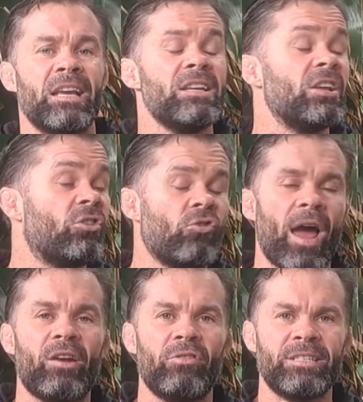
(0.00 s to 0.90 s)
to
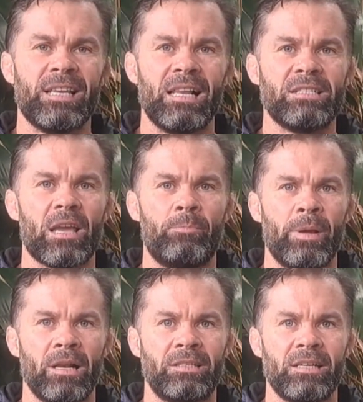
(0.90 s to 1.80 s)
greater resilience
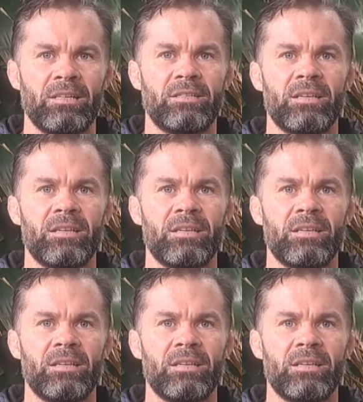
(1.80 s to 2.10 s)
abilities,